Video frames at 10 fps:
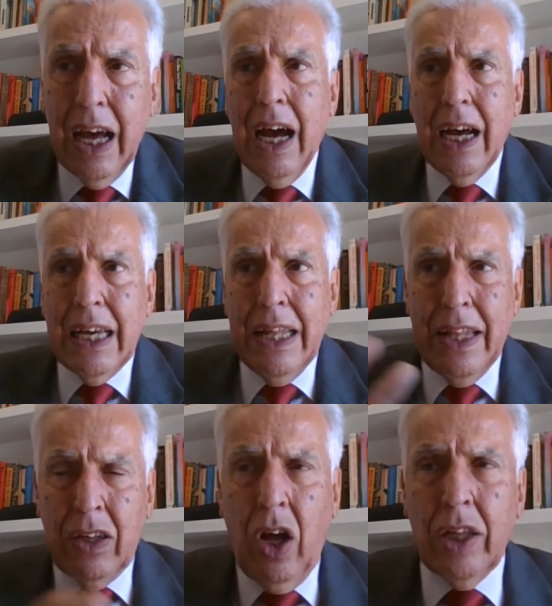in the
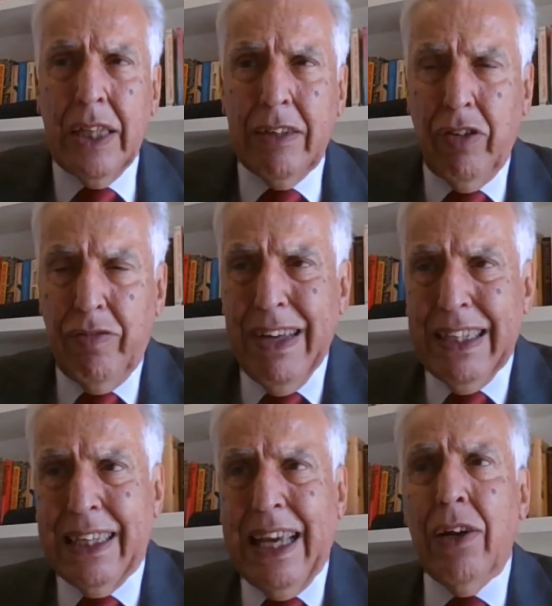context of
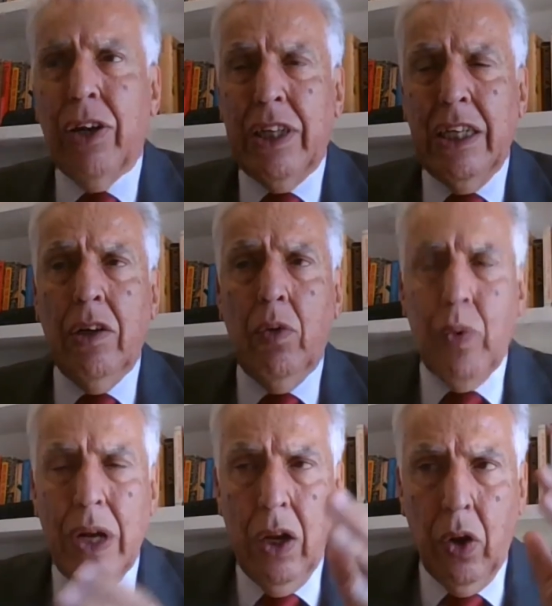metakenosis,
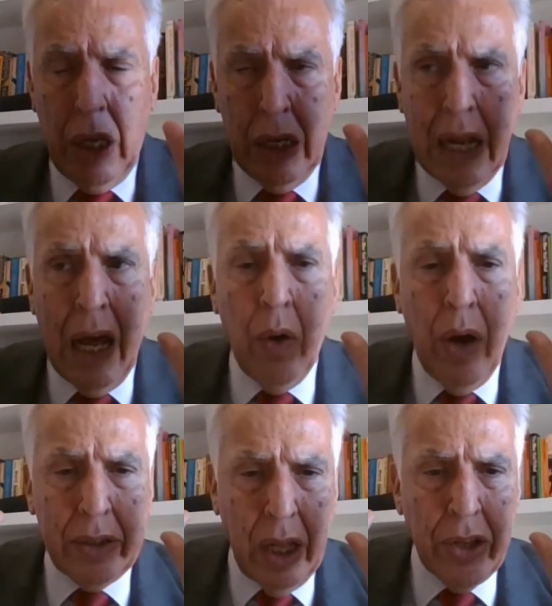we are looking now
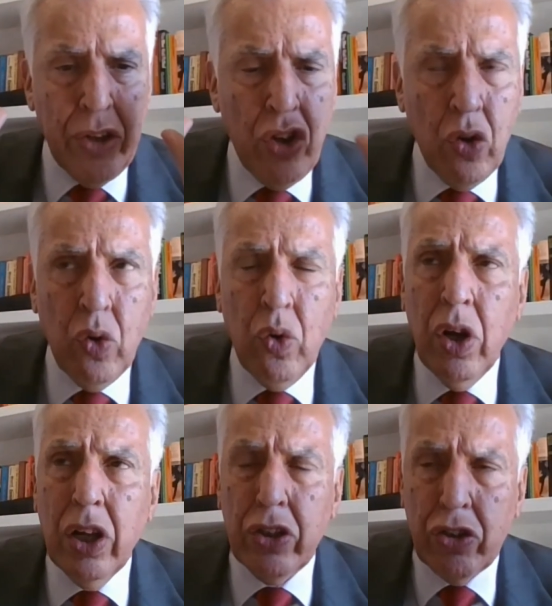at a new
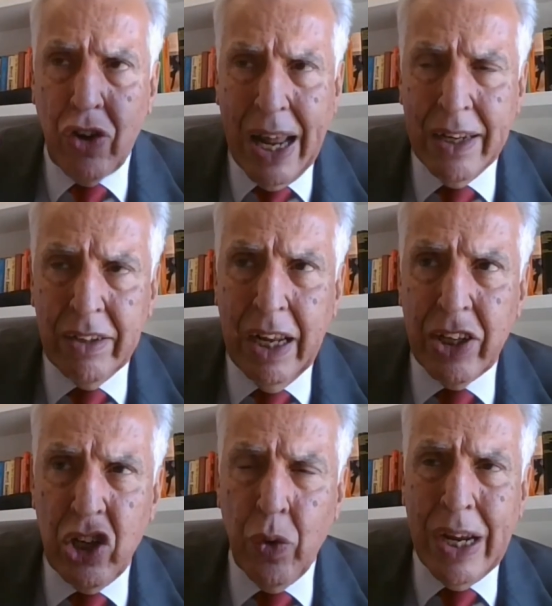trend, a
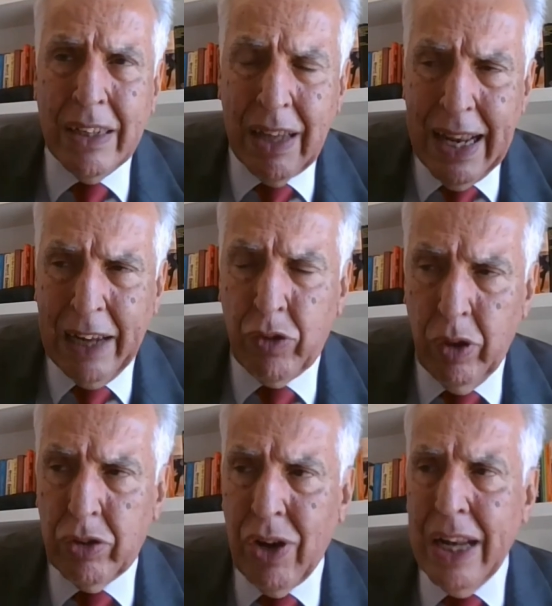new intellectual
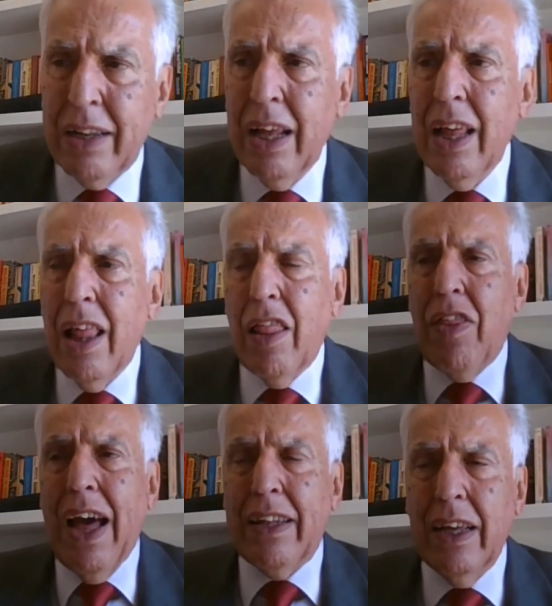trend
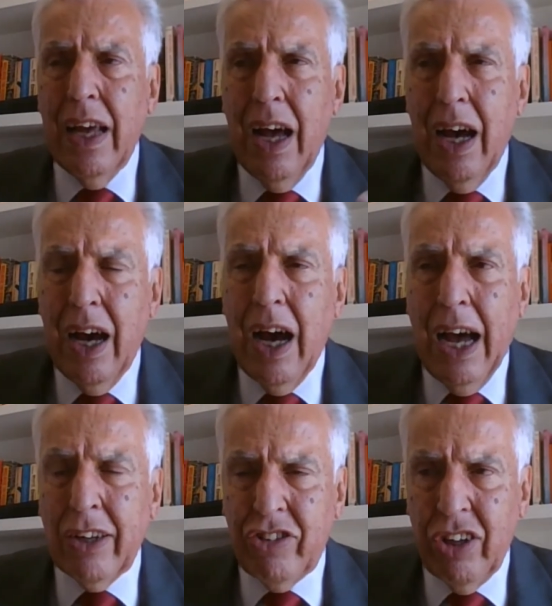that
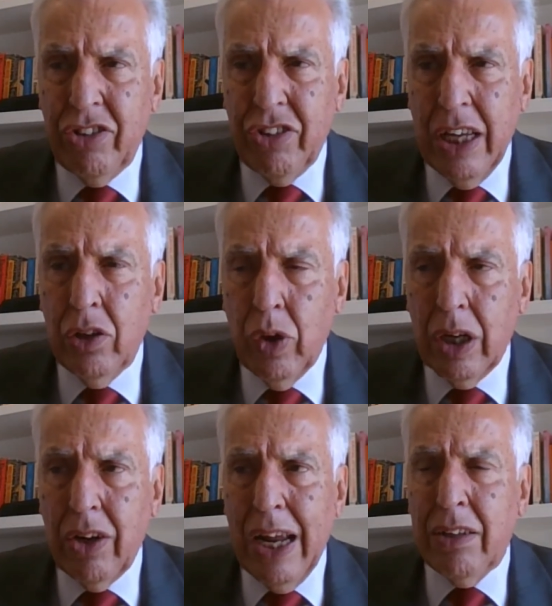ushers into a
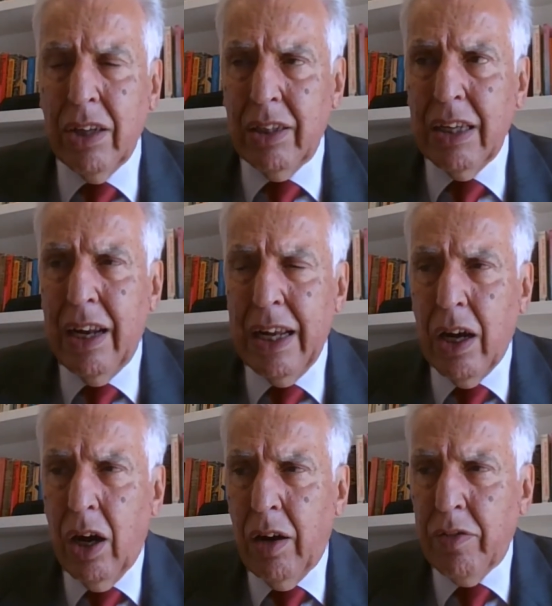greater degree
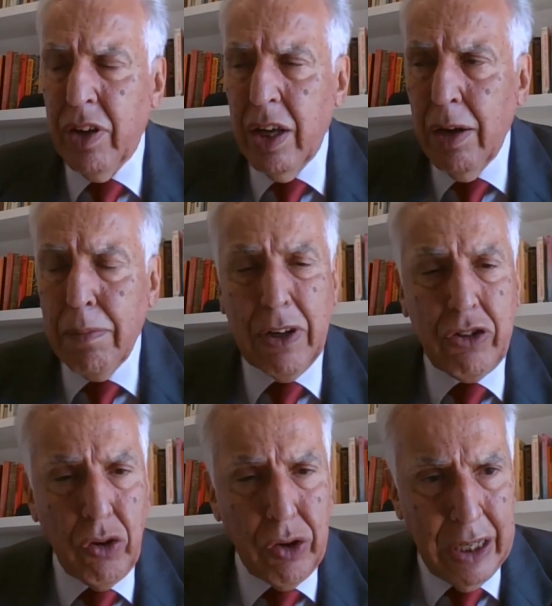of
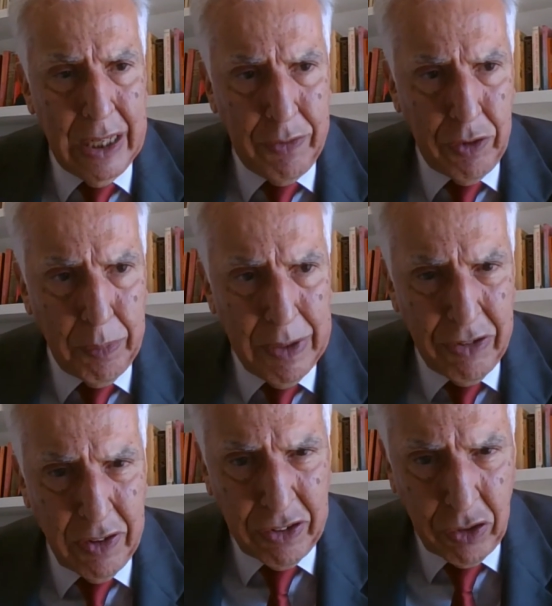maturity, if you please,
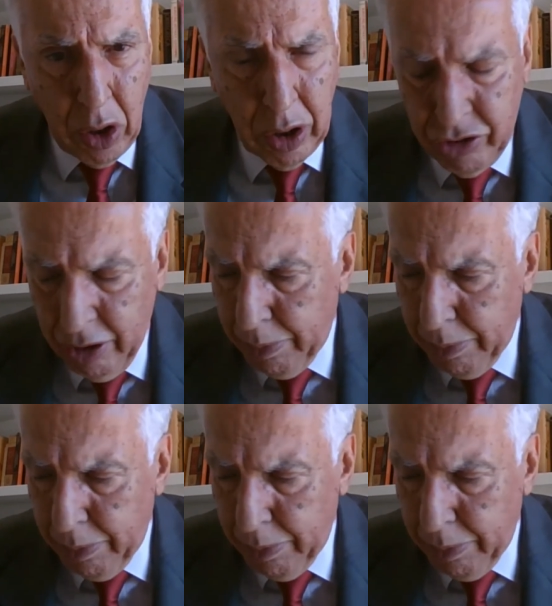of the scholarship